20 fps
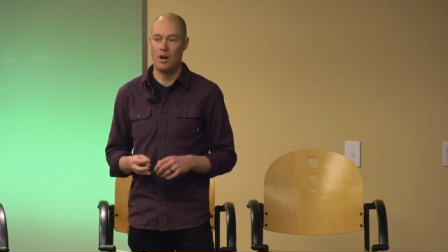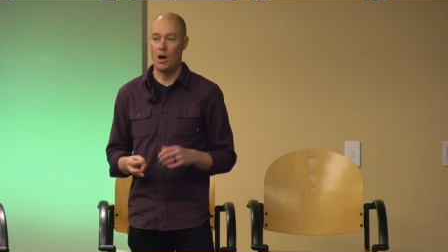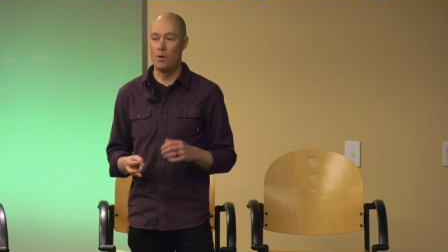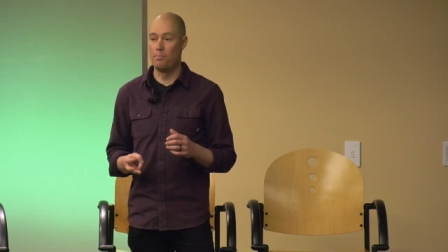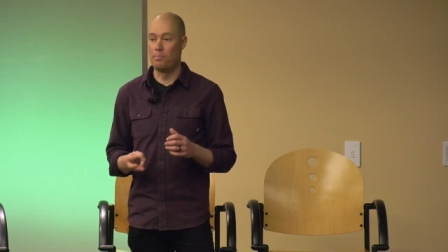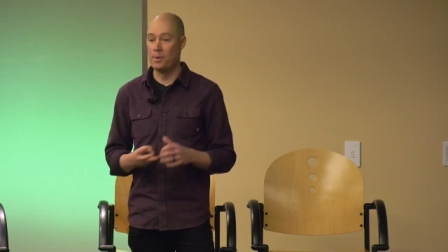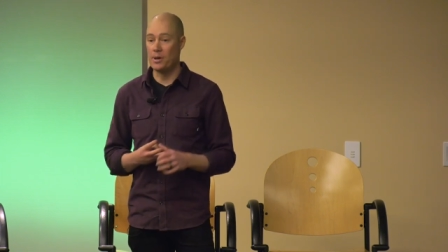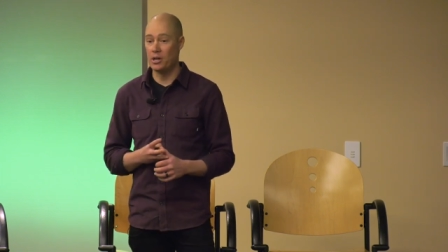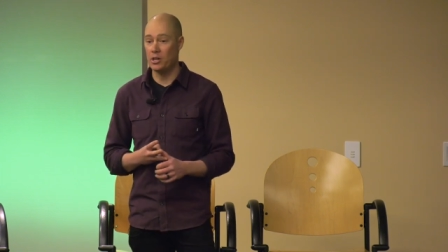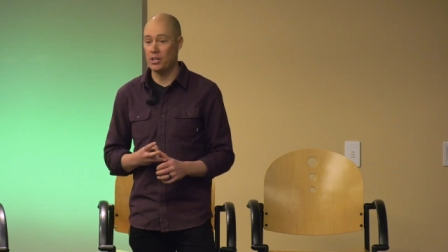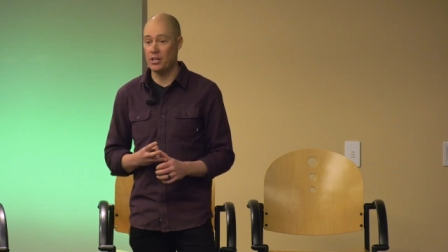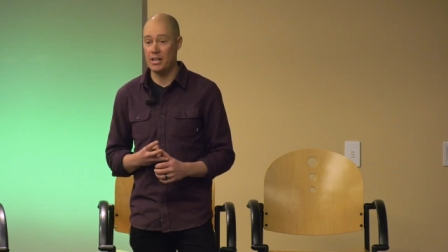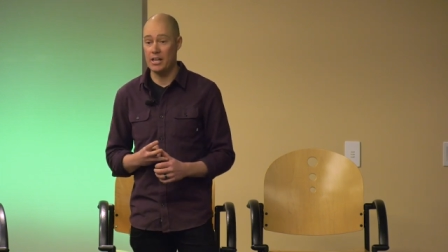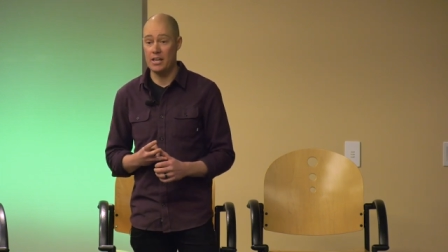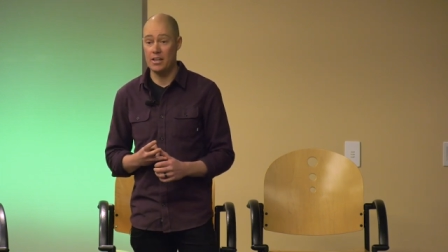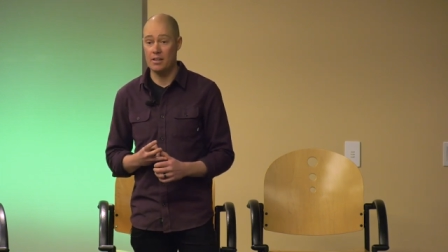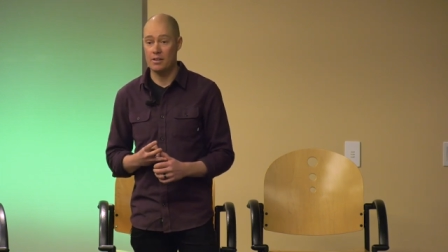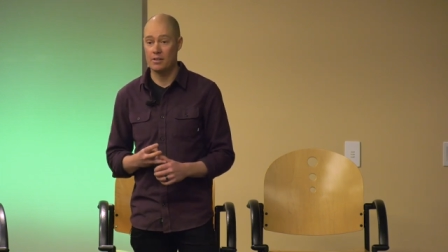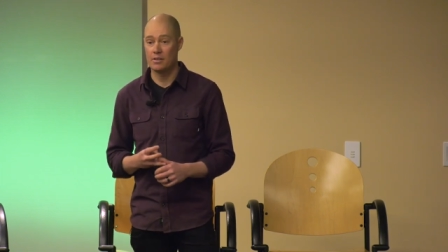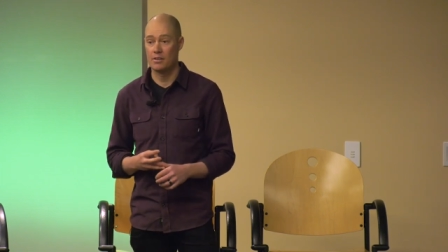
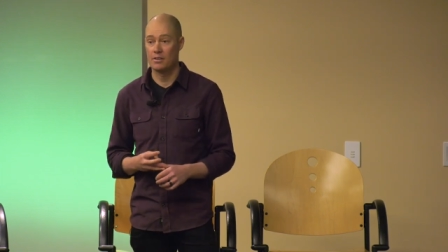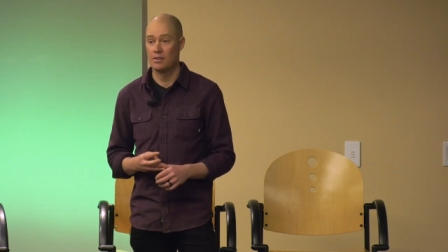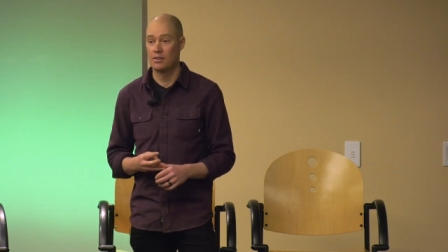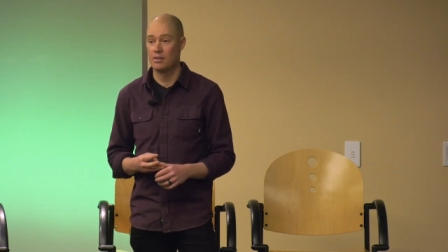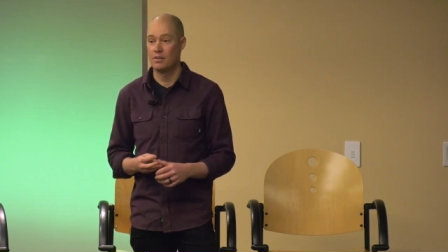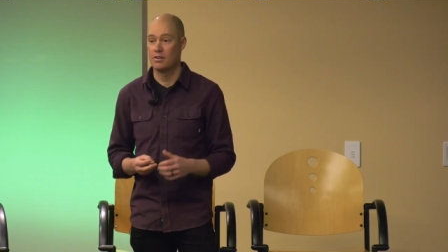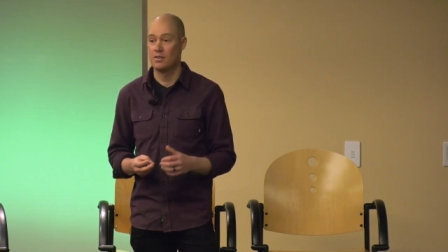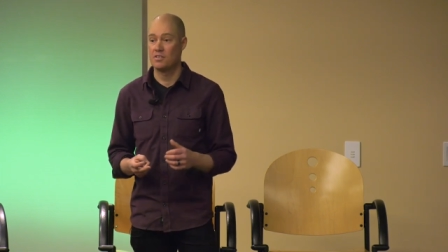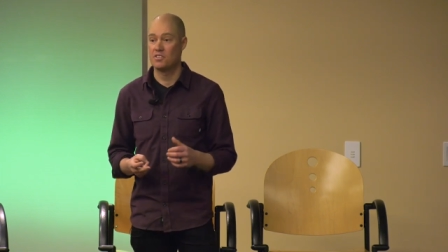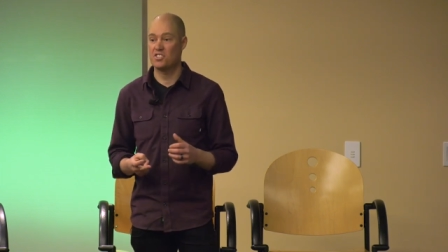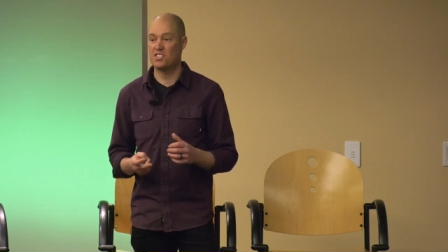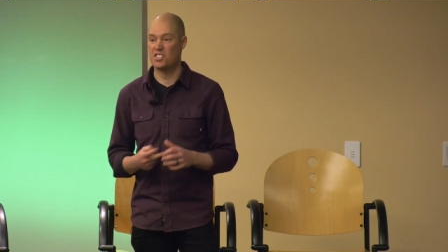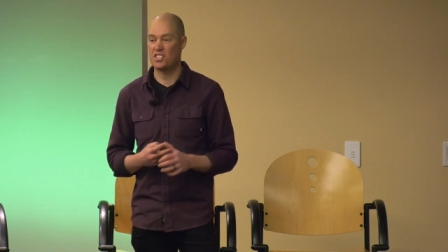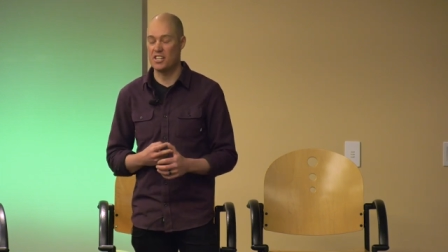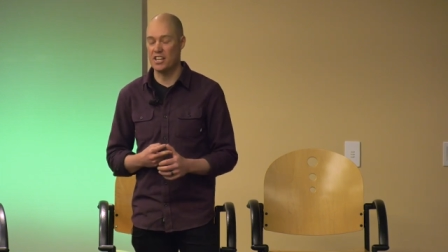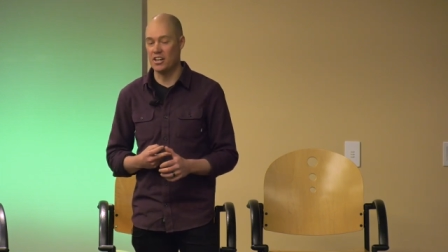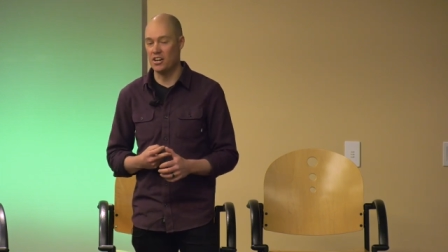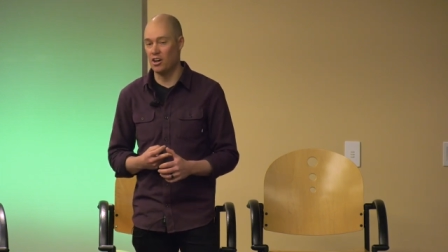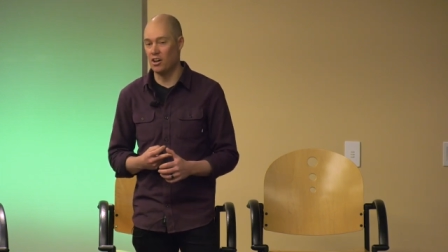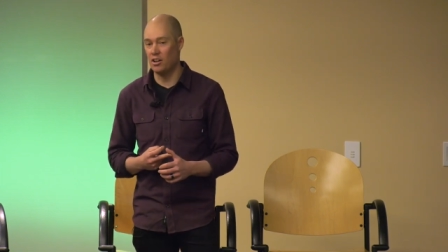ability,
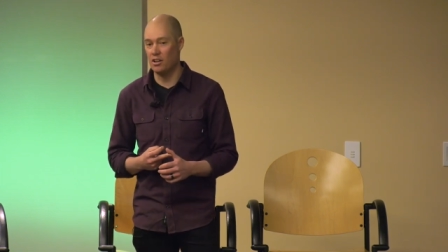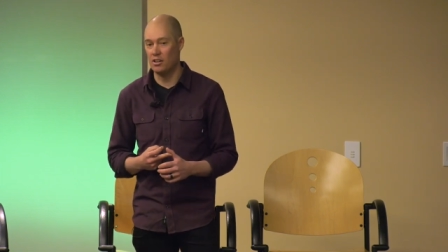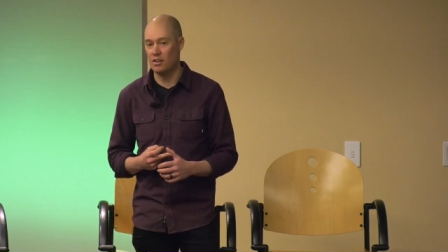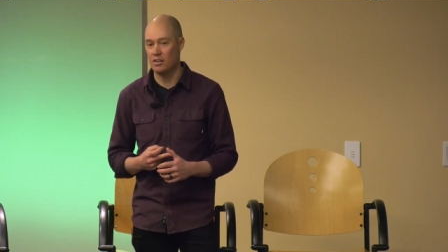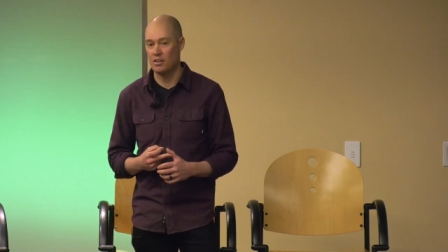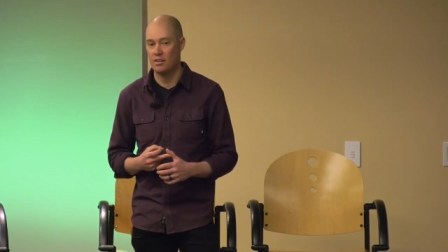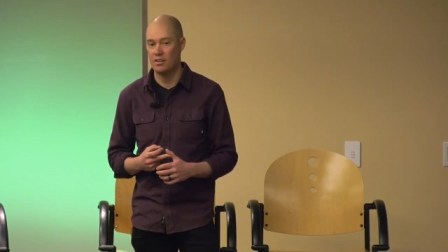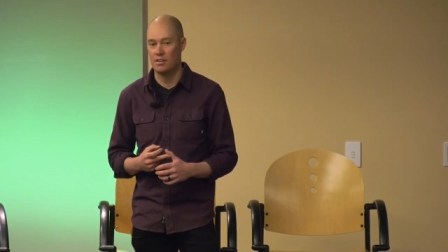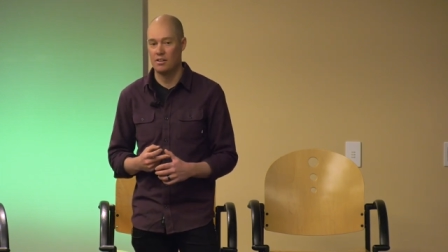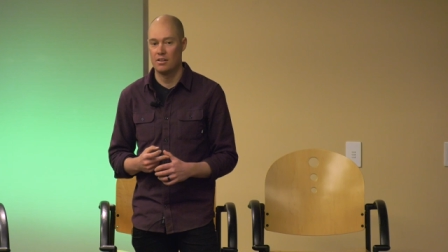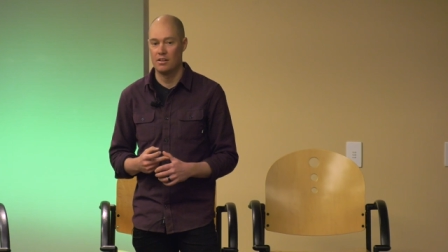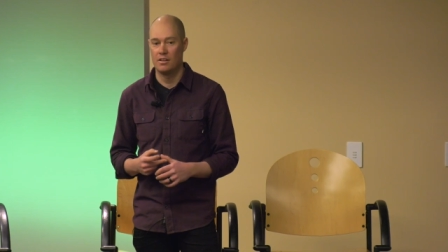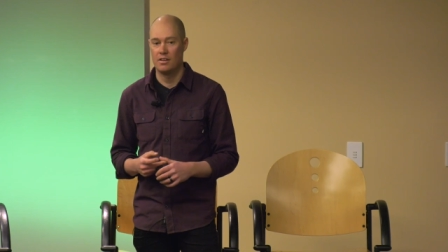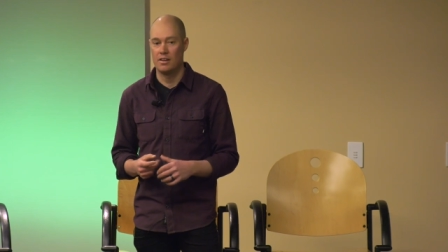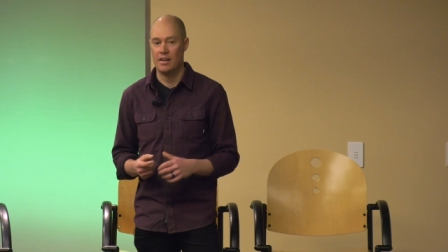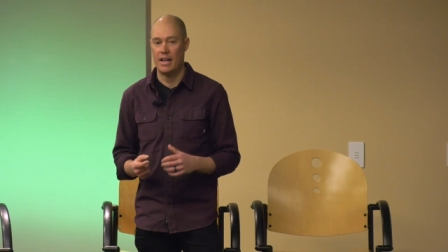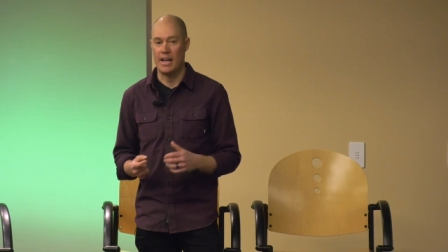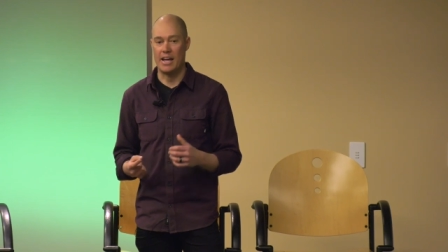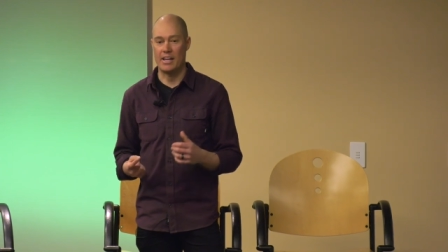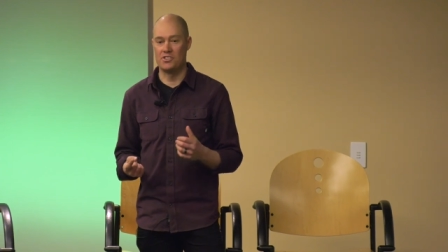skill,
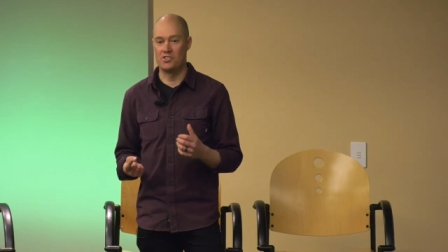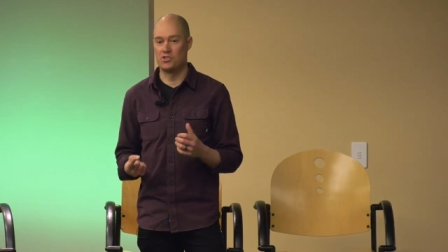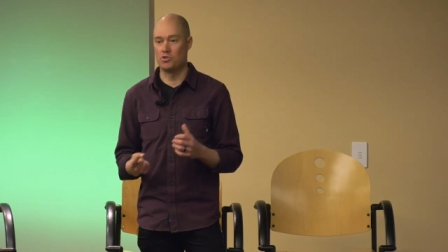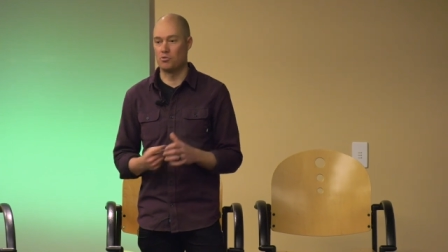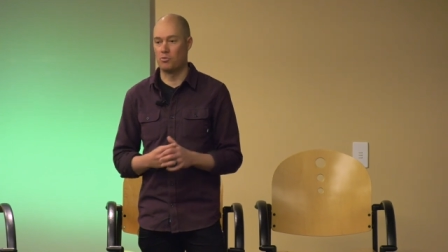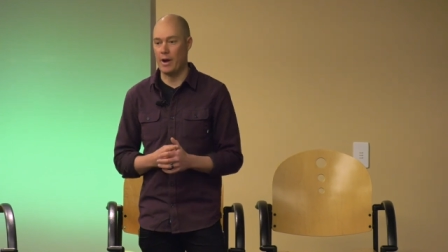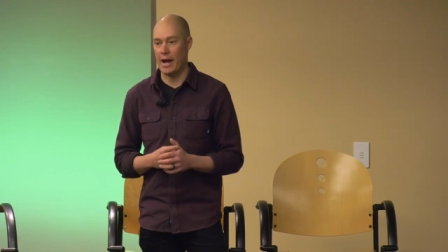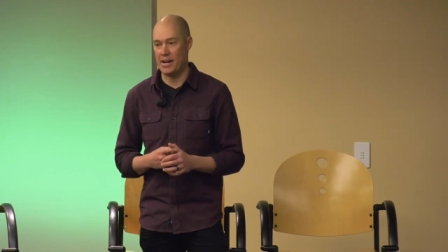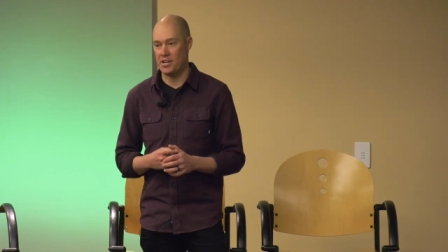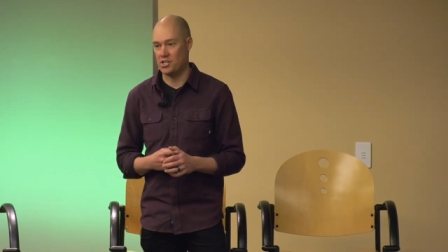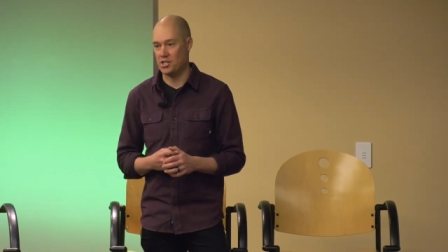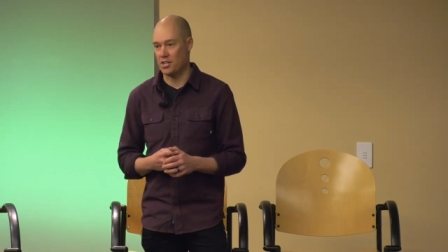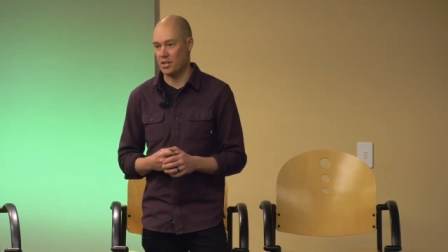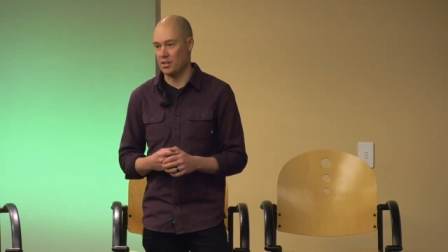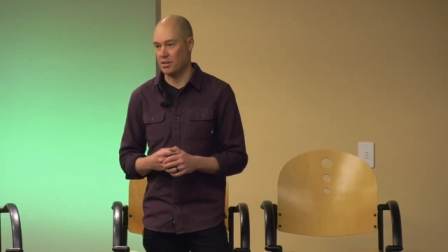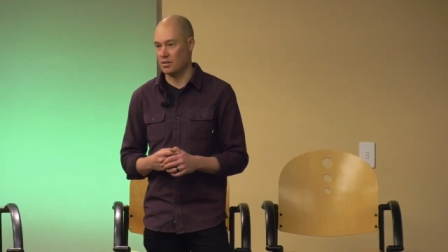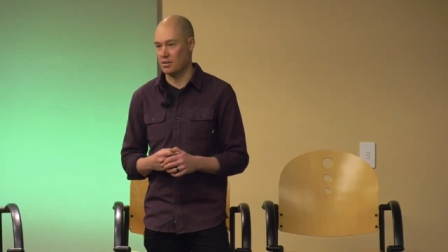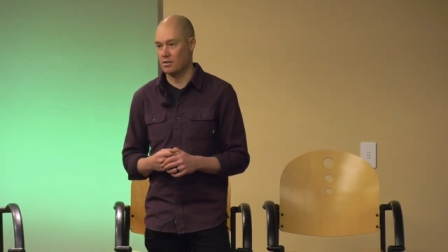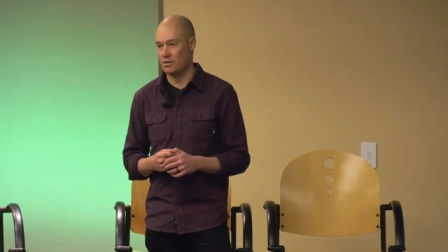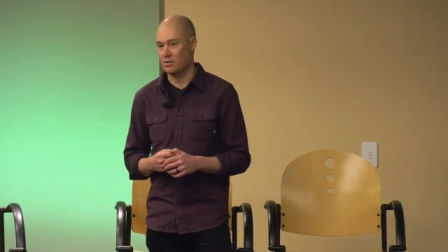and
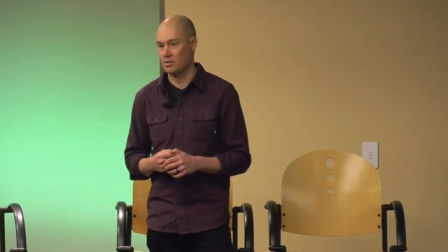direction.